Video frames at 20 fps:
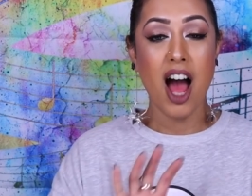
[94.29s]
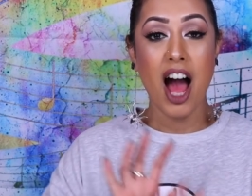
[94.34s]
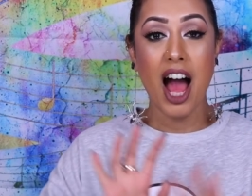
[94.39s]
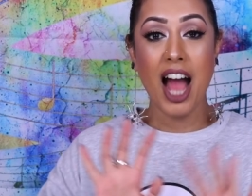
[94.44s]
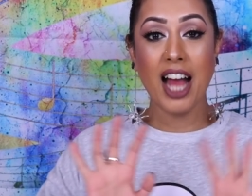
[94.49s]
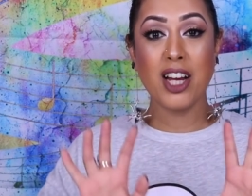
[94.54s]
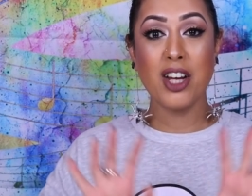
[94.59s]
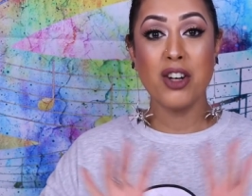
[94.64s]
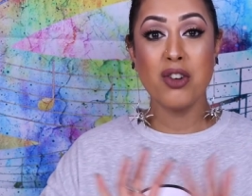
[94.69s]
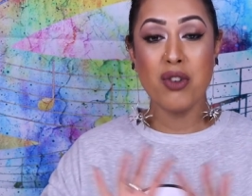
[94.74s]

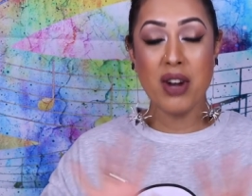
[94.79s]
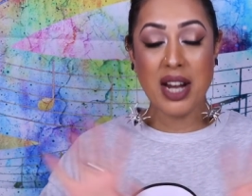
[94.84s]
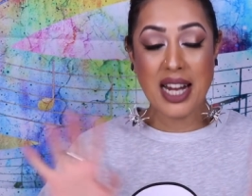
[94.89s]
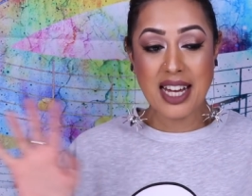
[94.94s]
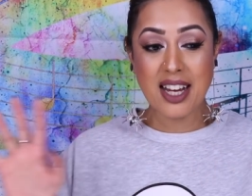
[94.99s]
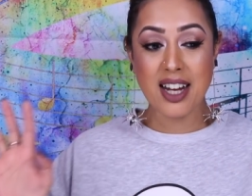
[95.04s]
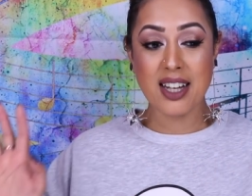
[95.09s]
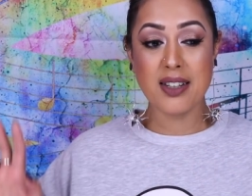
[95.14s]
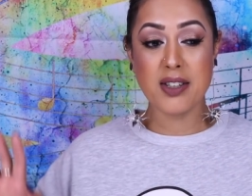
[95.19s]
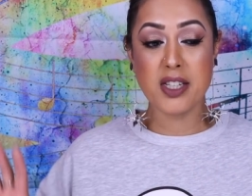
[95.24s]
I can really
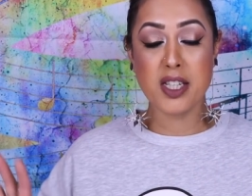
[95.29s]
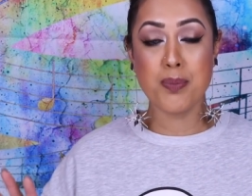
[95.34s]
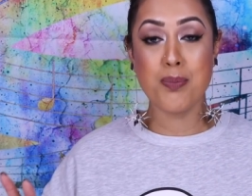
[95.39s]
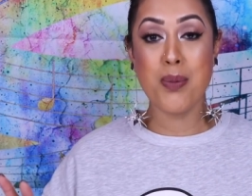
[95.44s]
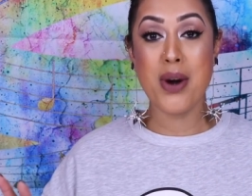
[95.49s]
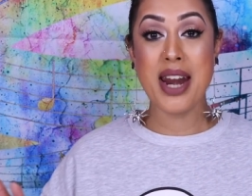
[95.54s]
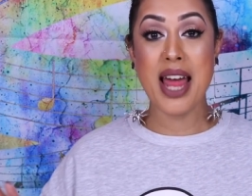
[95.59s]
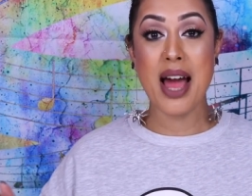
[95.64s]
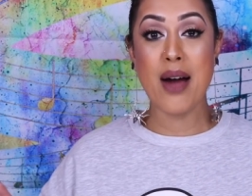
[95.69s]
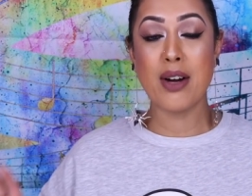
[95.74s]
kind of
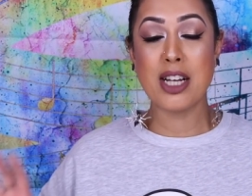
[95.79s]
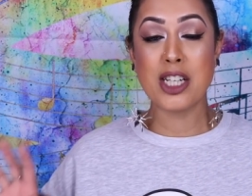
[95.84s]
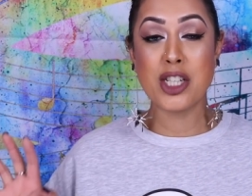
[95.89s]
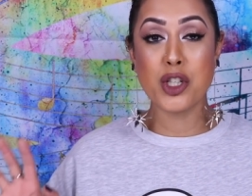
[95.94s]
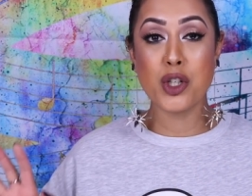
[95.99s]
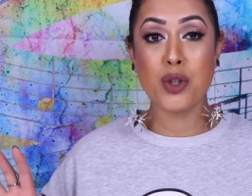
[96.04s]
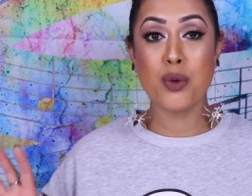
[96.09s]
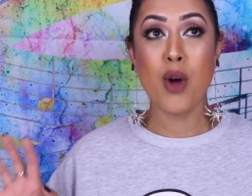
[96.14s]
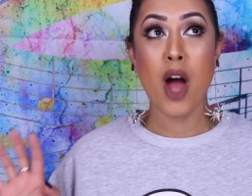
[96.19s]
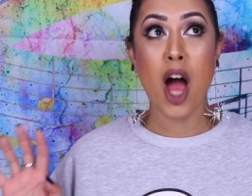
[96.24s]
spread out and
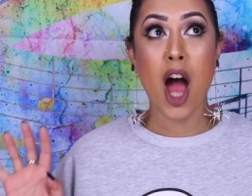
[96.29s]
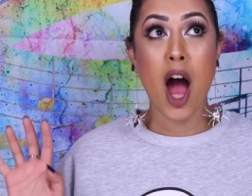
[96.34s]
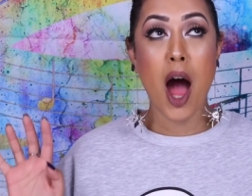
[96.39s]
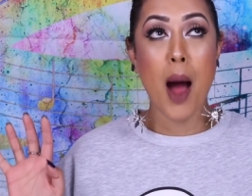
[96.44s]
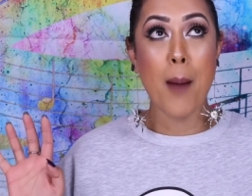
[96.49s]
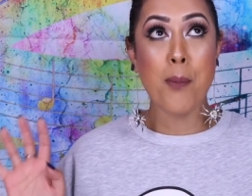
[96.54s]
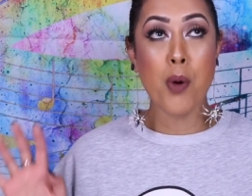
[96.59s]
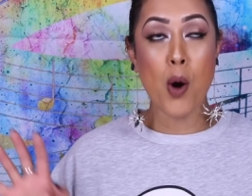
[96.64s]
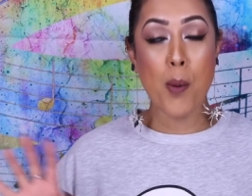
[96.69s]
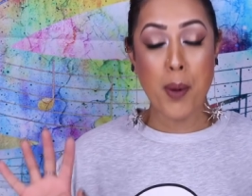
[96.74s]
do
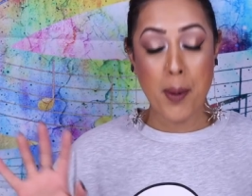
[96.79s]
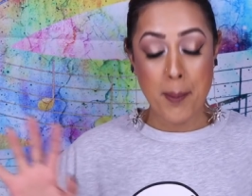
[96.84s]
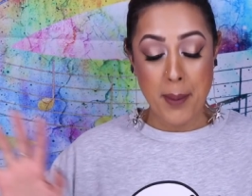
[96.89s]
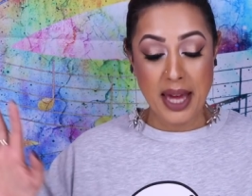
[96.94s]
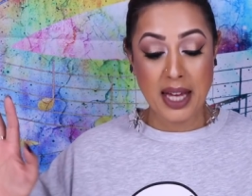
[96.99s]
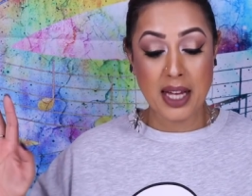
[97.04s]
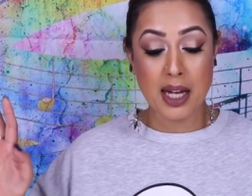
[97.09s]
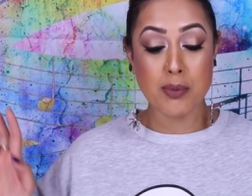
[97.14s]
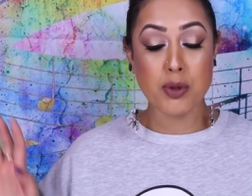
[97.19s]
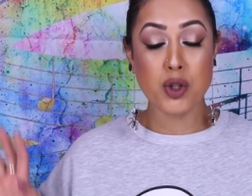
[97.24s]
a proper
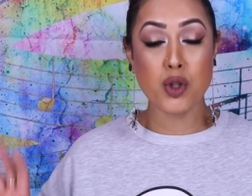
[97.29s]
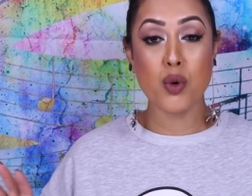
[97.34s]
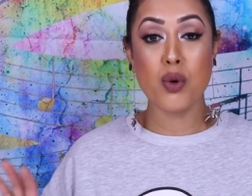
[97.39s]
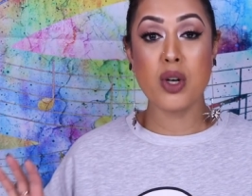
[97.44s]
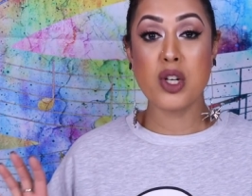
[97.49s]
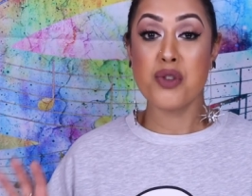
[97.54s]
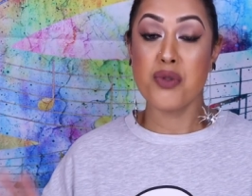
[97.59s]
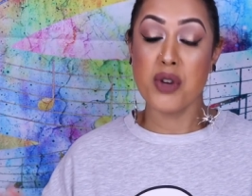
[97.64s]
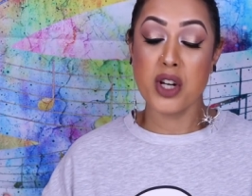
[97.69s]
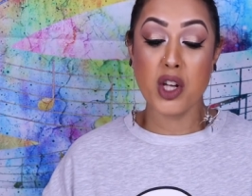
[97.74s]
makeup
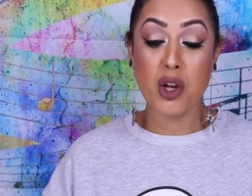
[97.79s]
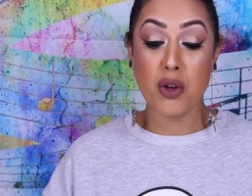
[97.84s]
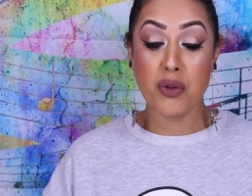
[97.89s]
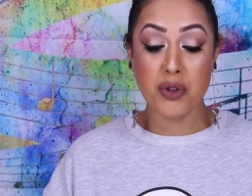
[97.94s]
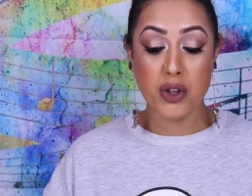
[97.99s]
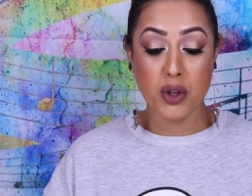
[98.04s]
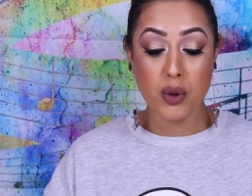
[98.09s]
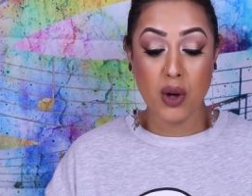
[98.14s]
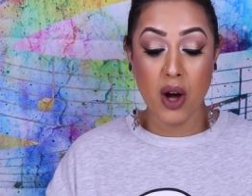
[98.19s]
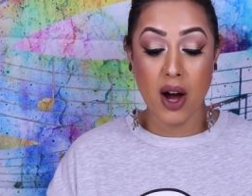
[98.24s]
storage video
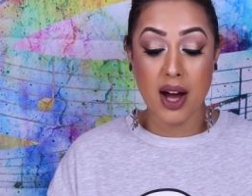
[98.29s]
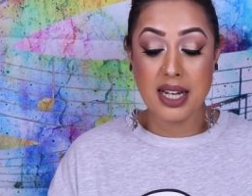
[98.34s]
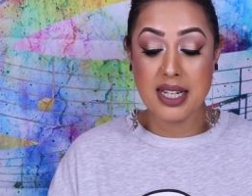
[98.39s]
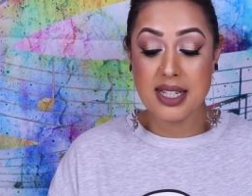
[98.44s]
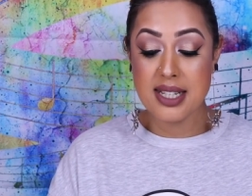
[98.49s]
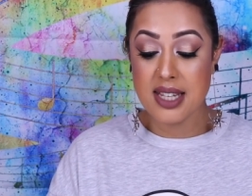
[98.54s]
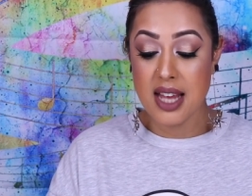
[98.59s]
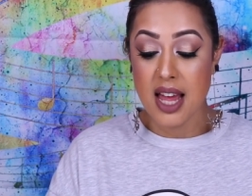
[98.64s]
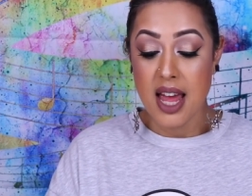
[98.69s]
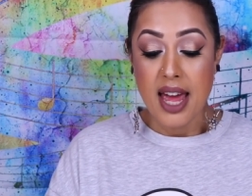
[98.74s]
for you
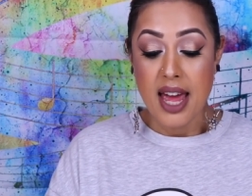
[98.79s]
guys.